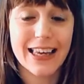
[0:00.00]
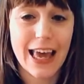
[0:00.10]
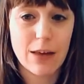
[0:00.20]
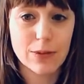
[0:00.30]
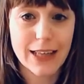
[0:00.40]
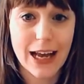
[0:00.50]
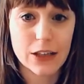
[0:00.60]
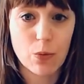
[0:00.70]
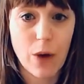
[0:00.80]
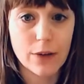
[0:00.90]
games as
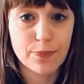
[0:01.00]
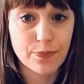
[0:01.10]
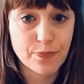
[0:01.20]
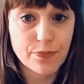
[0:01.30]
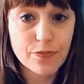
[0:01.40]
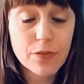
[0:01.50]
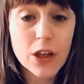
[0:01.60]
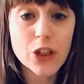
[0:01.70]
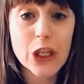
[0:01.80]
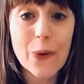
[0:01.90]
well.
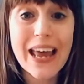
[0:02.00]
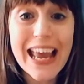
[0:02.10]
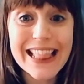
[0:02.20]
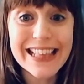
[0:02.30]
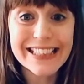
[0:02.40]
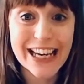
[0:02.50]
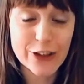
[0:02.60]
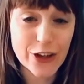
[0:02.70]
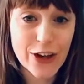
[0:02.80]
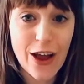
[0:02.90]
So in the
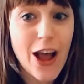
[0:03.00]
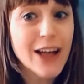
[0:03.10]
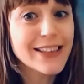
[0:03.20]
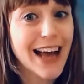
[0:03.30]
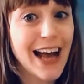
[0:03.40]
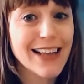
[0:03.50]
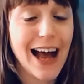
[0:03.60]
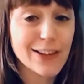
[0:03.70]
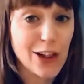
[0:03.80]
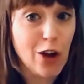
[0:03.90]
session, Ted
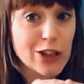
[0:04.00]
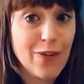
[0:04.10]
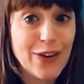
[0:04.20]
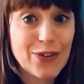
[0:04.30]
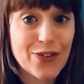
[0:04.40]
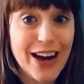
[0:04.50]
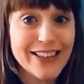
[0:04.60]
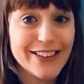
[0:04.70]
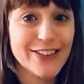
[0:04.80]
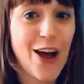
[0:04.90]
has lots of his
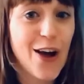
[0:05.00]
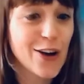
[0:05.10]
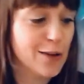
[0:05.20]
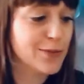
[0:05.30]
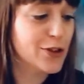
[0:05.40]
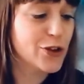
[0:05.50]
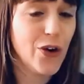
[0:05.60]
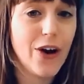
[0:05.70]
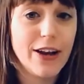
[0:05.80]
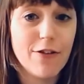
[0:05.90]
friends come to
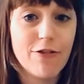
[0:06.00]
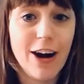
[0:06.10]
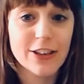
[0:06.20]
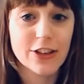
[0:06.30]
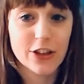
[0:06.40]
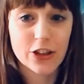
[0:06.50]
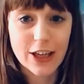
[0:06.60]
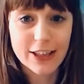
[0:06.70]
join. Friends such as